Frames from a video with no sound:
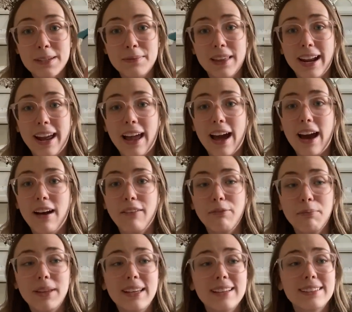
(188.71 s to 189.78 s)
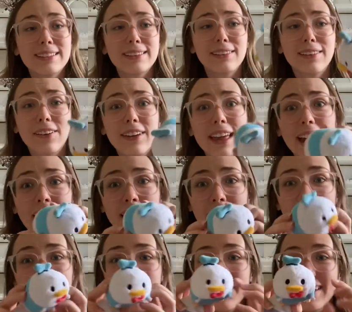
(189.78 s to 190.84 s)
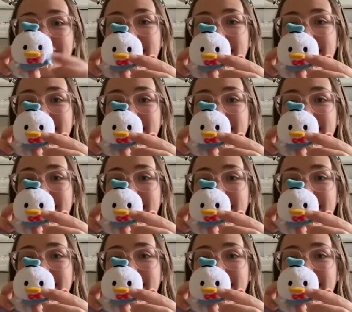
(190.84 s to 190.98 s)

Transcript: that I have because look at him.